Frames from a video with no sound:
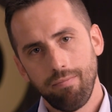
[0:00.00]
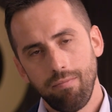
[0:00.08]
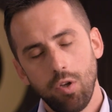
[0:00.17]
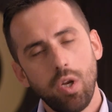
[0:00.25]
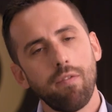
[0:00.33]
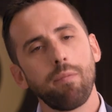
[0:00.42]

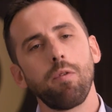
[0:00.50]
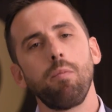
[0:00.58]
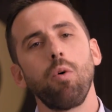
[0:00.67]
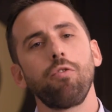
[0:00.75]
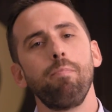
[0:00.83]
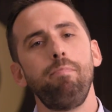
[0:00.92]
you give up the
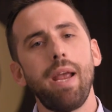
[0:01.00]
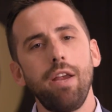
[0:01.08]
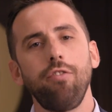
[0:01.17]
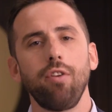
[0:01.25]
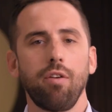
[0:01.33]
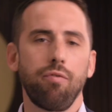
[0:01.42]
most
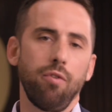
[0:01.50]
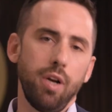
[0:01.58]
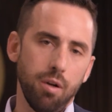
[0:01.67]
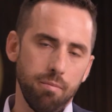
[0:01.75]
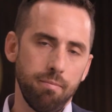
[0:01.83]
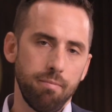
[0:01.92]
basic
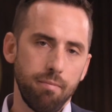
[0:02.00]
freedom